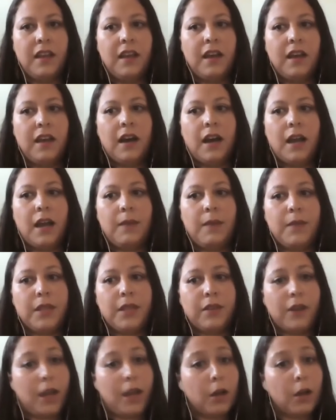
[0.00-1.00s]
I'm
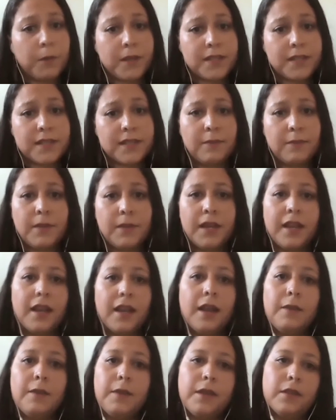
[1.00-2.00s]
either helping somebody,
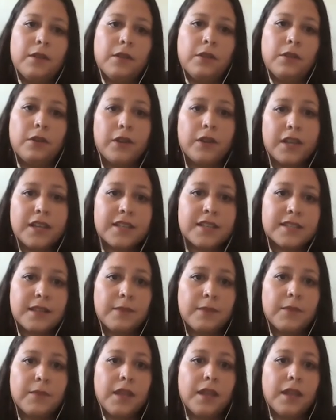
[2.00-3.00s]
I'm either learning
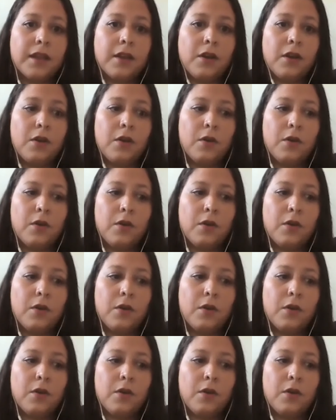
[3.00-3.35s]
something,